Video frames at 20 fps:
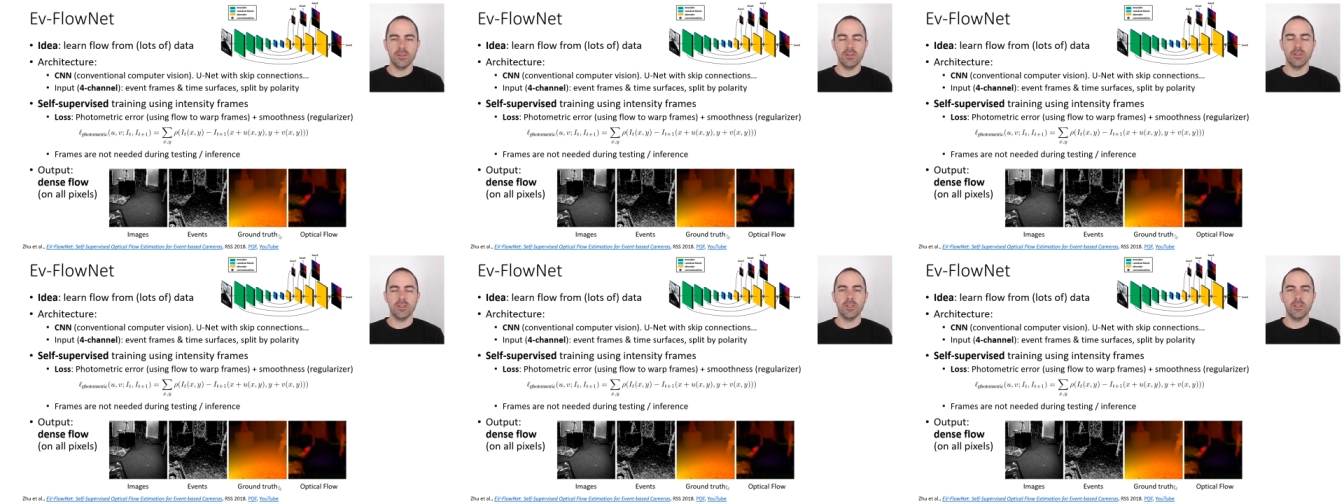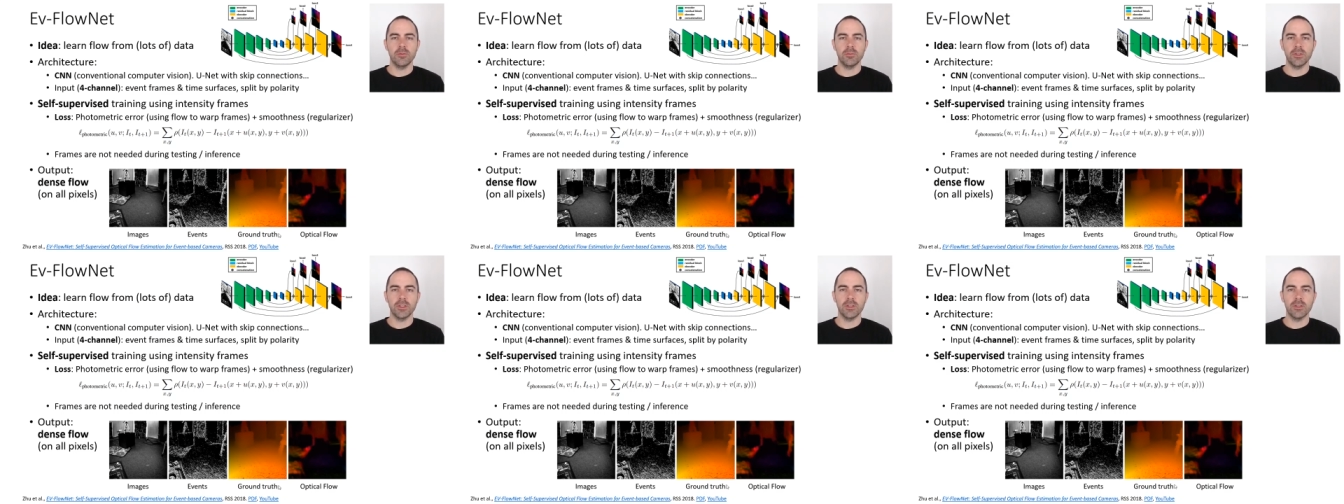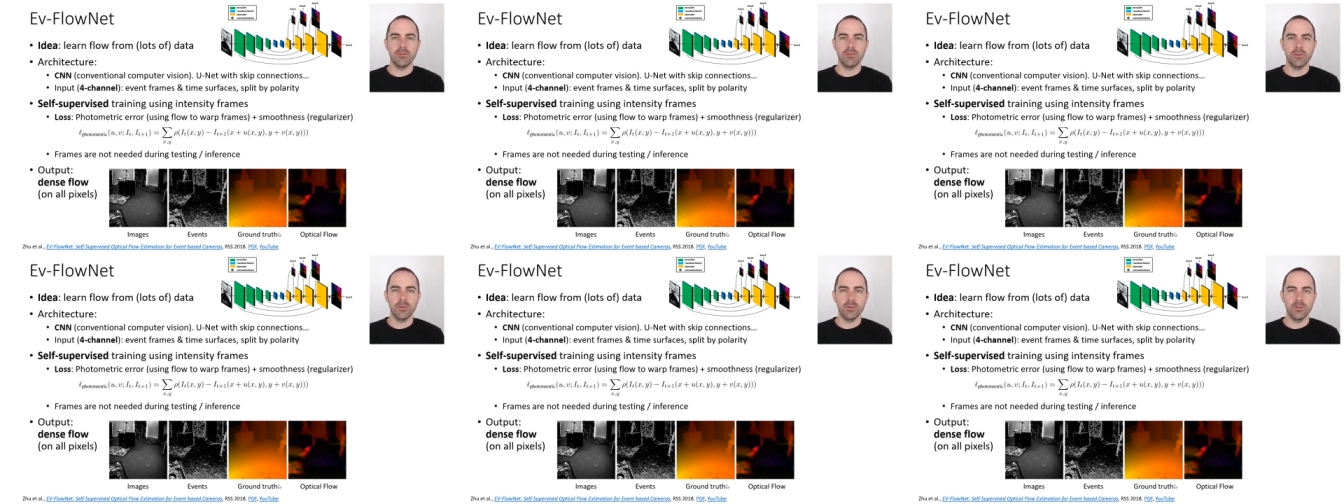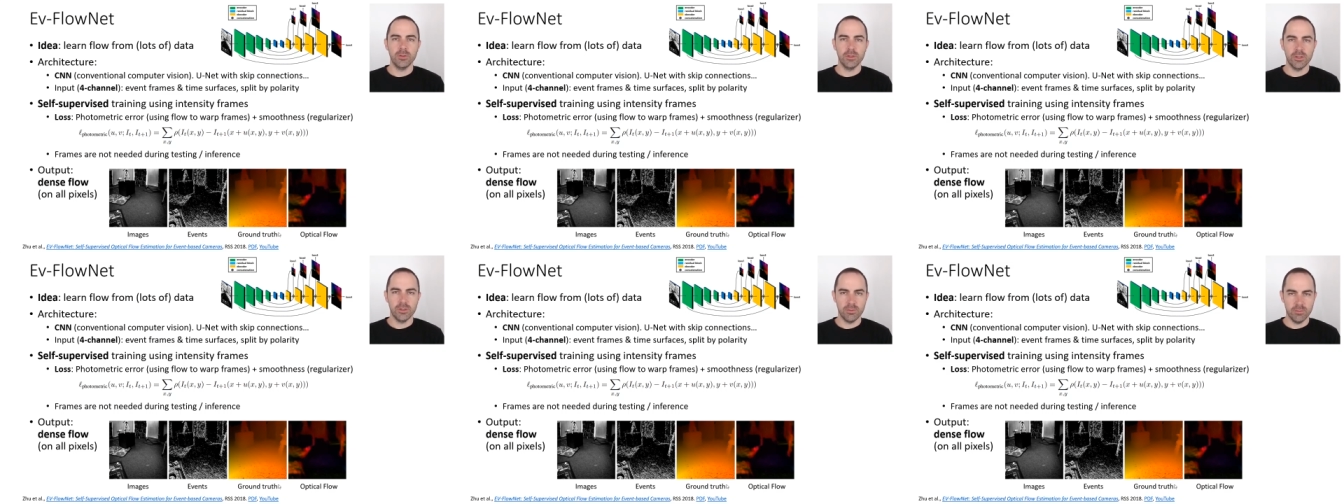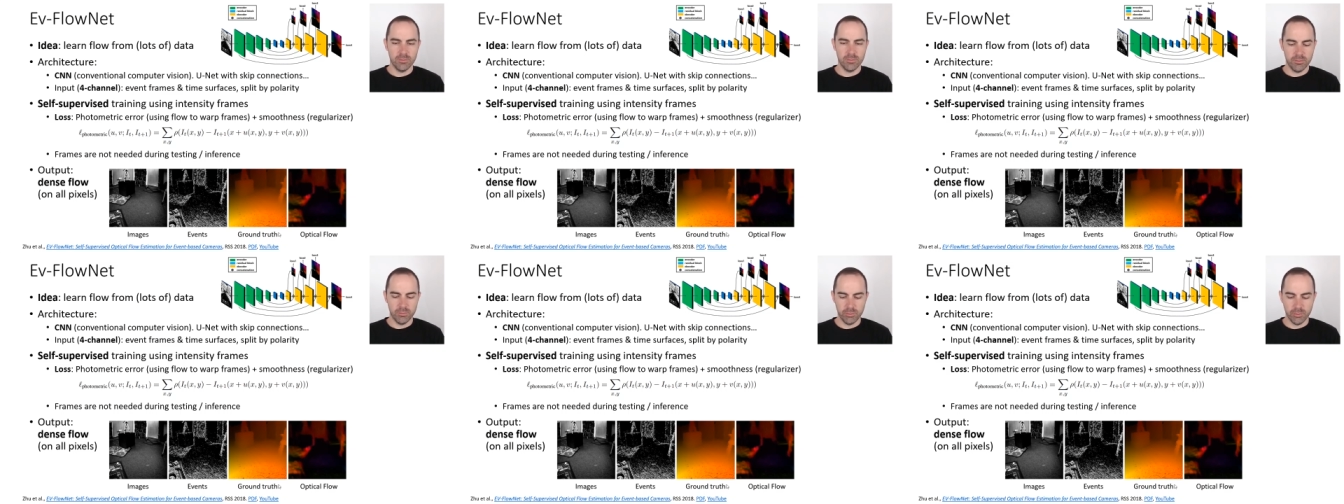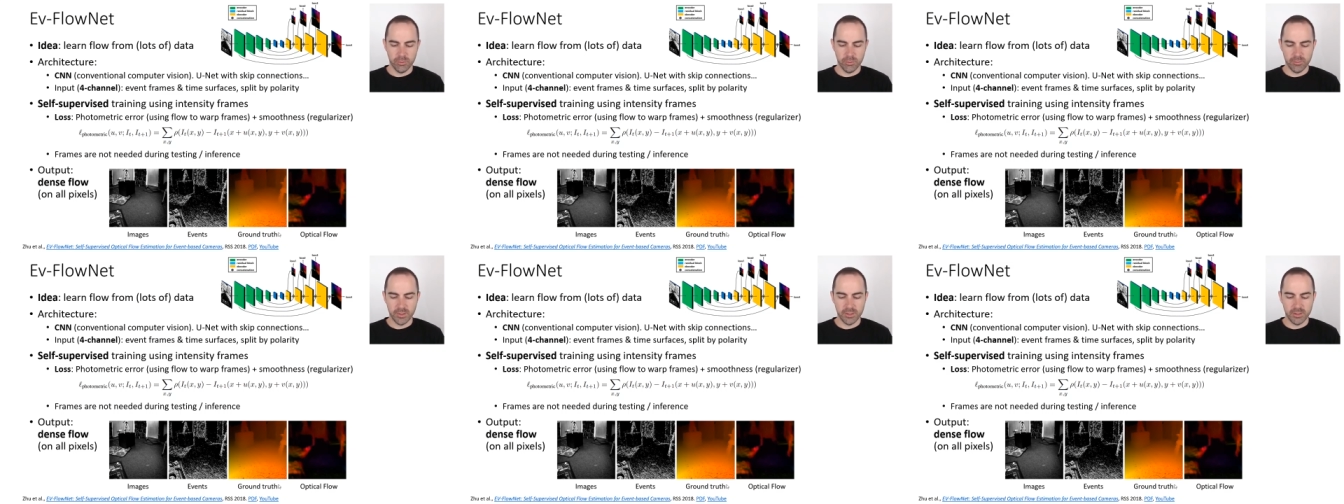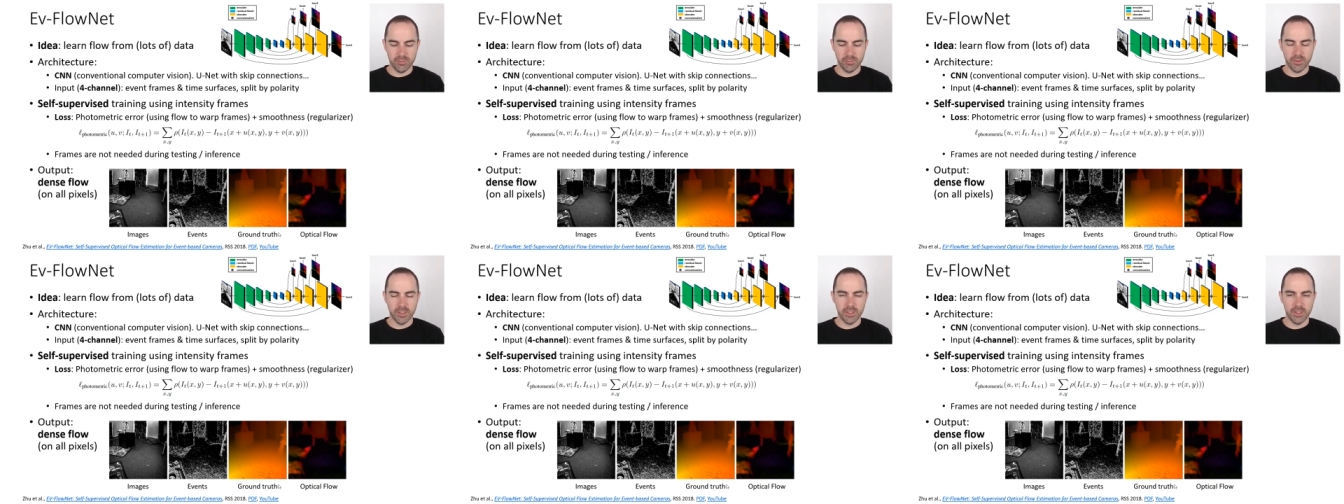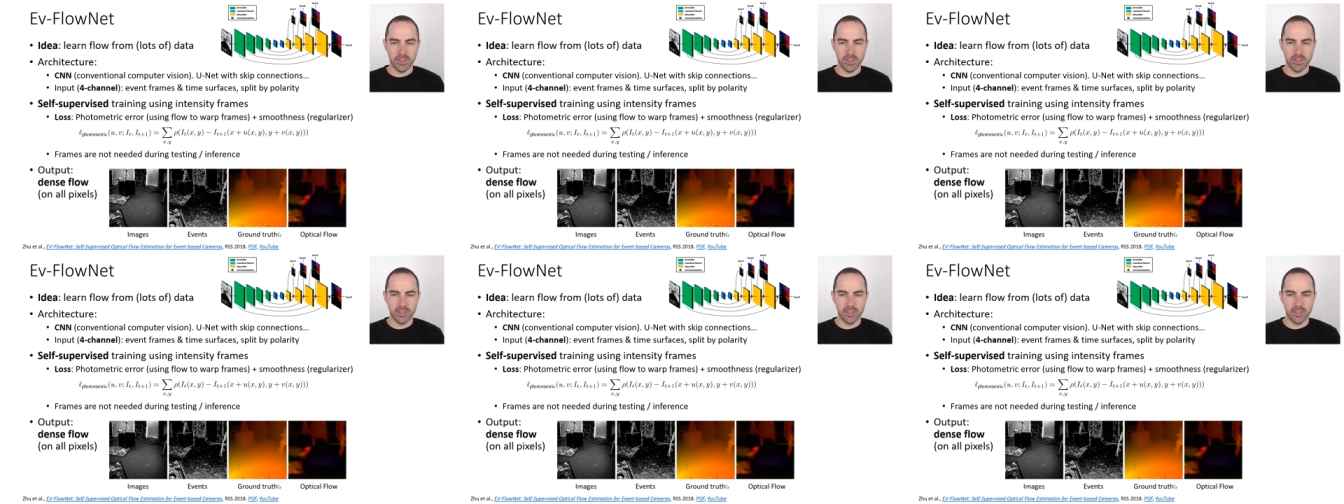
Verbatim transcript: the optical flow, is provided by